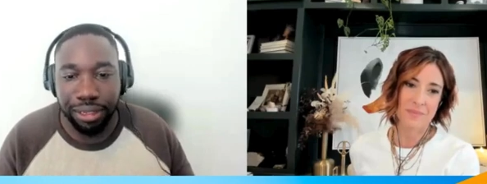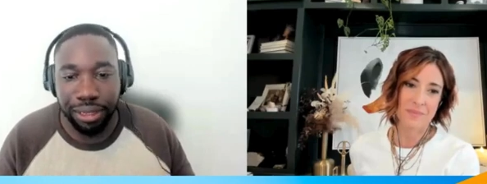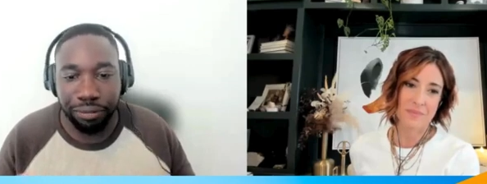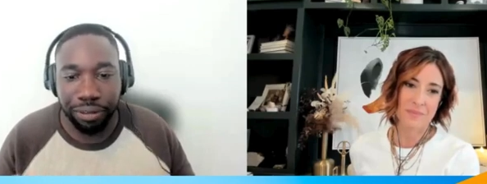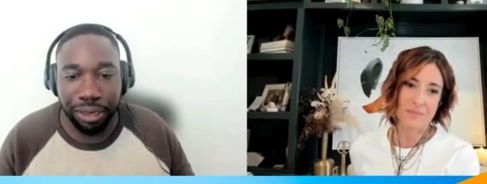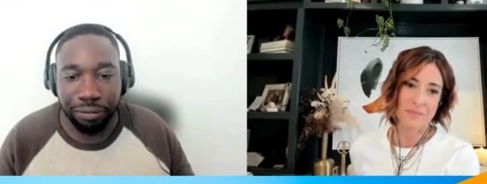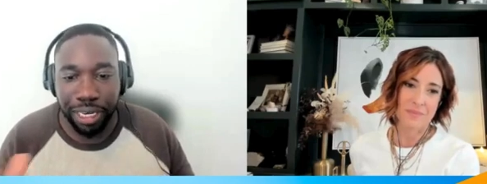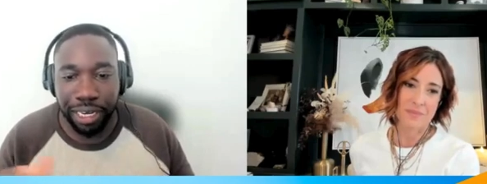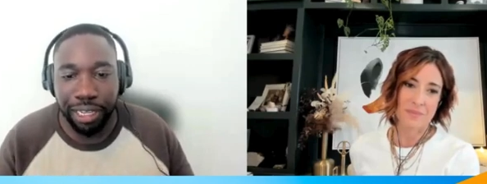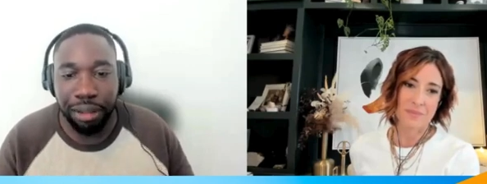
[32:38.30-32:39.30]
Speaker 1: So if you if you
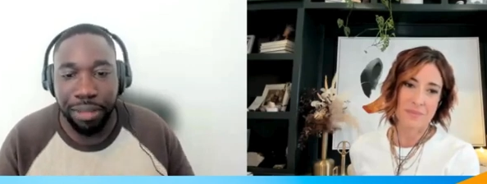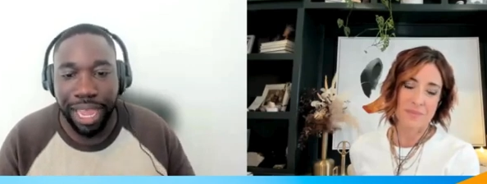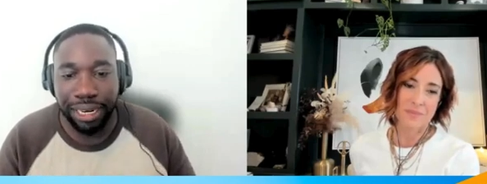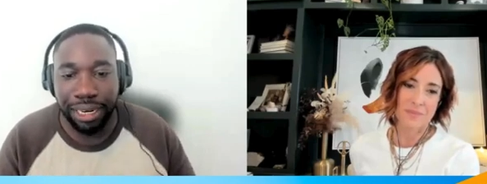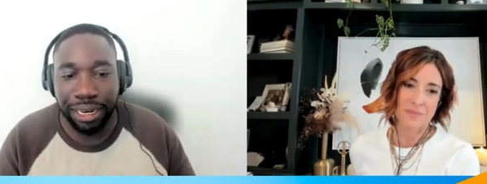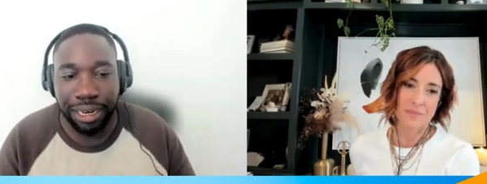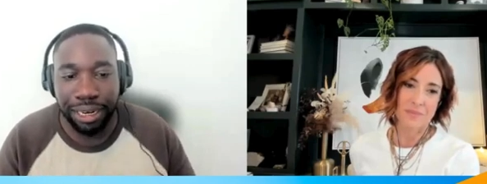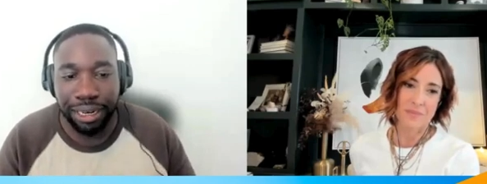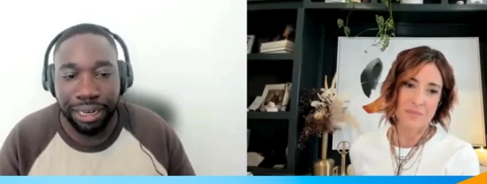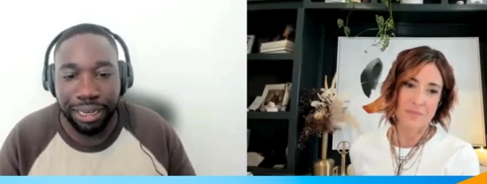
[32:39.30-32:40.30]
needed to come back in
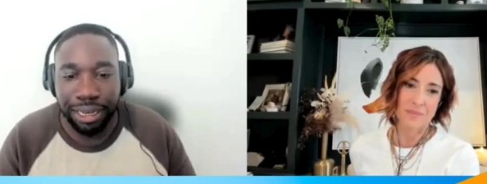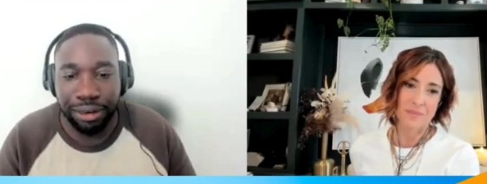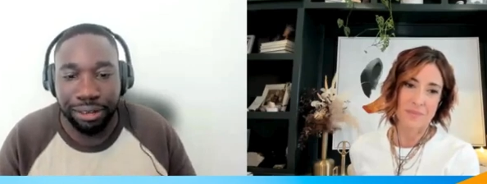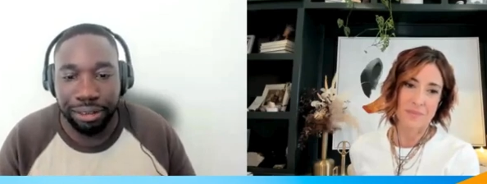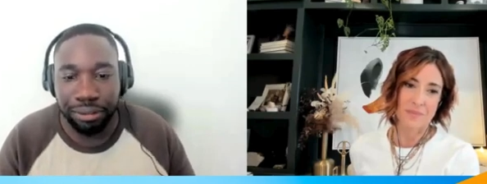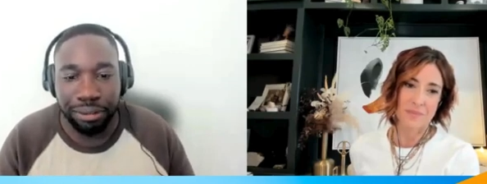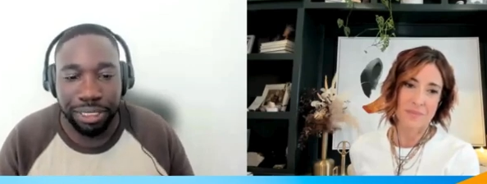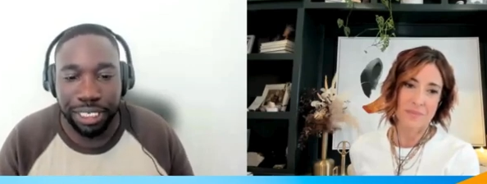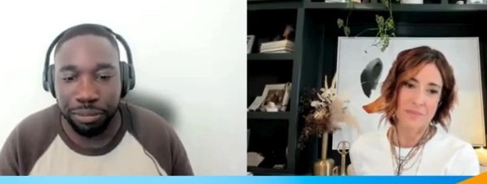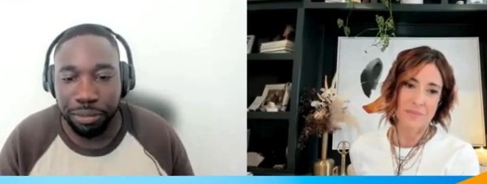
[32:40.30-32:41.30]
in years to
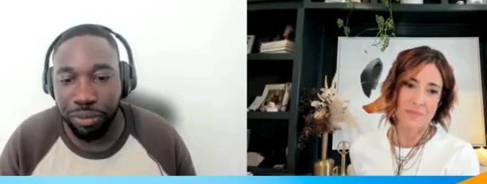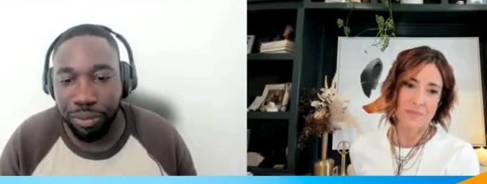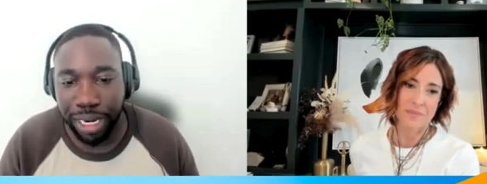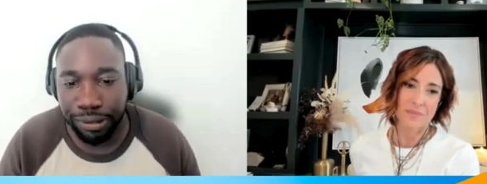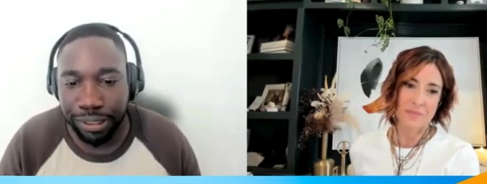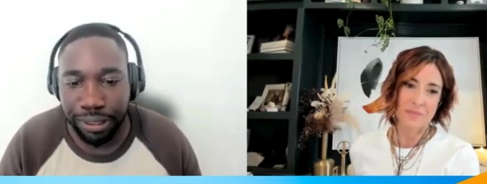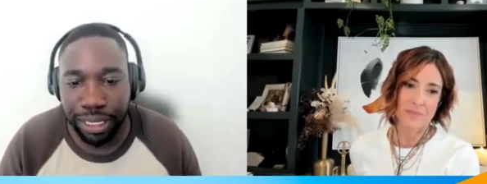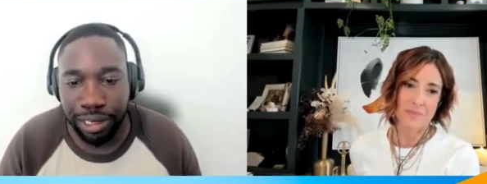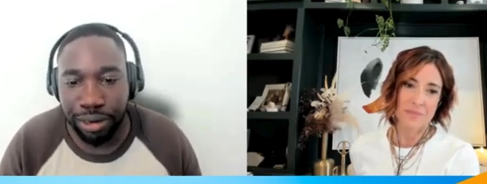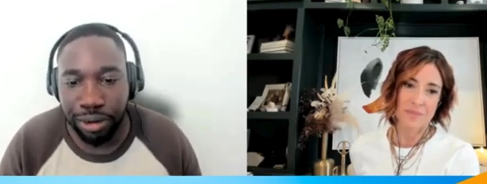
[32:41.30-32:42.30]
just be reminded of something
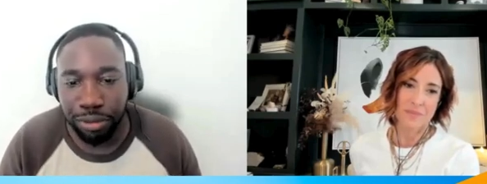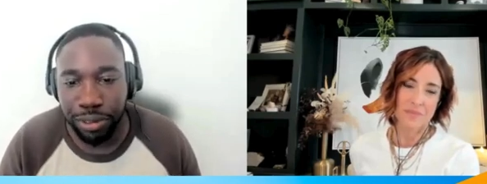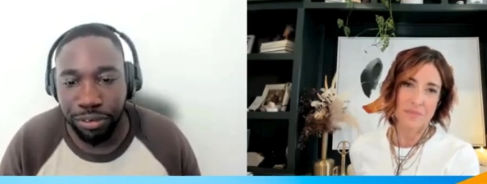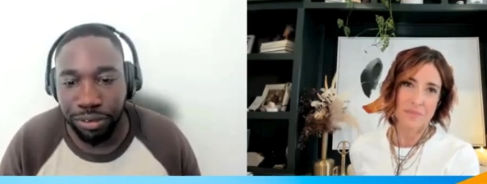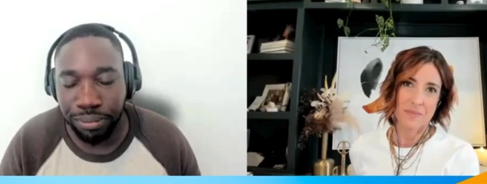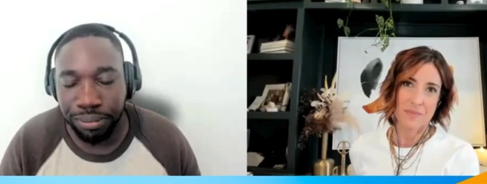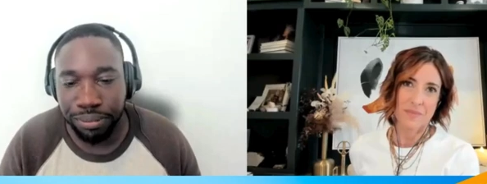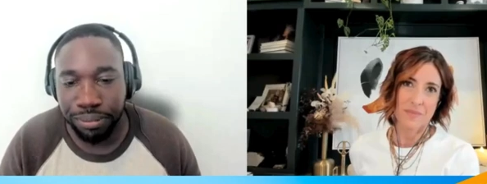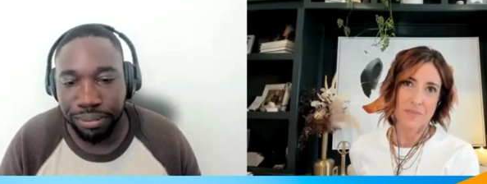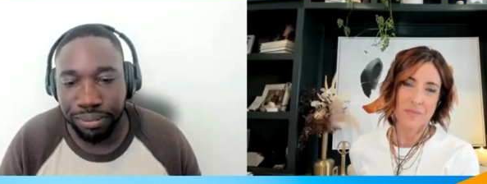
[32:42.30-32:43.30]
that you know to be true
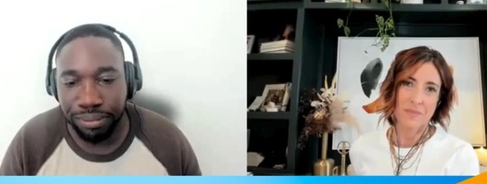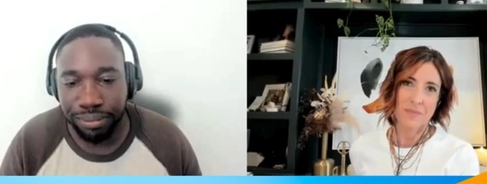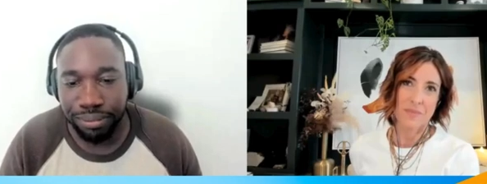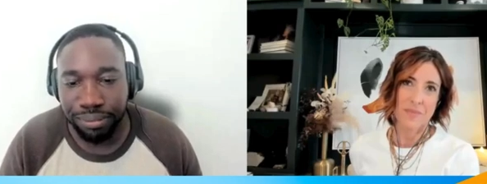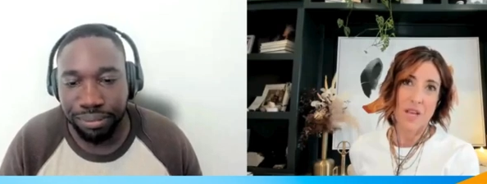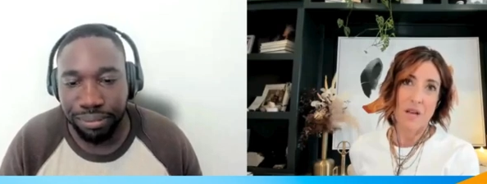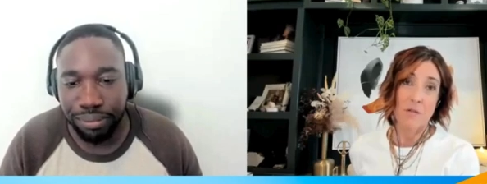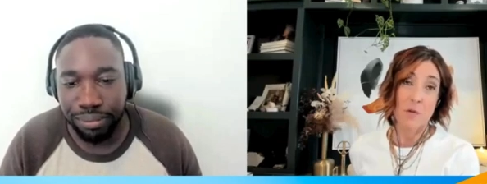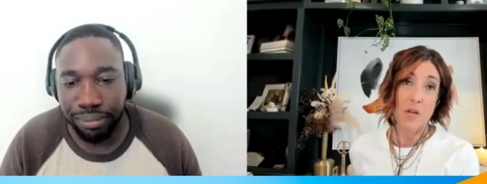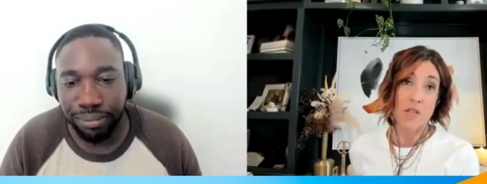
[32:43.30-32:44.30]

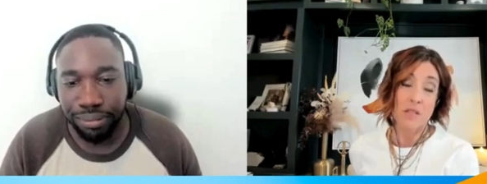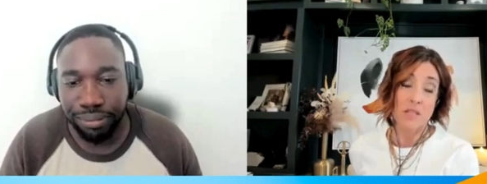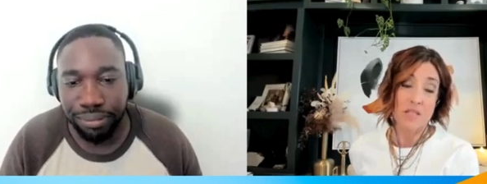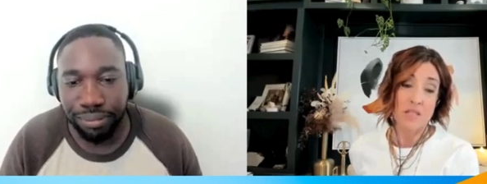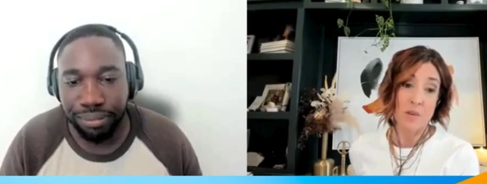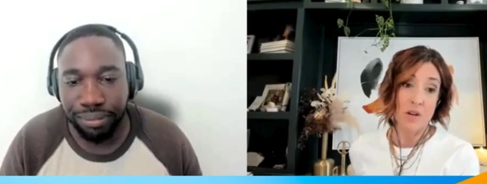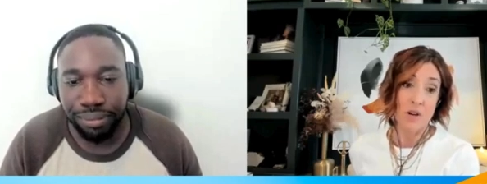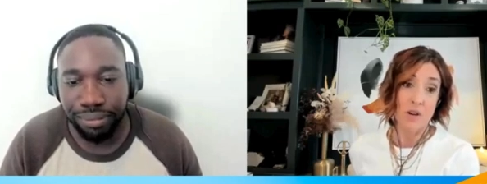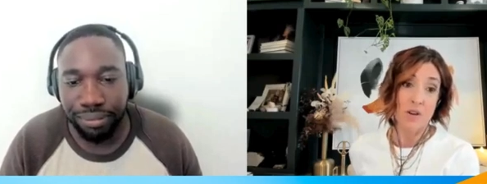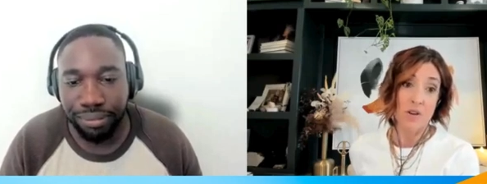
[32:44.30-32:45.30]
Speaker 2: voices need to be
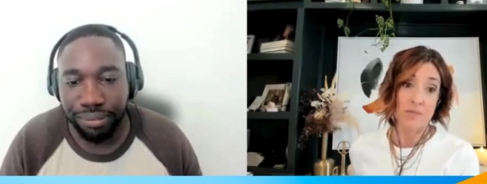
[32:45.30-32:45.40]
heard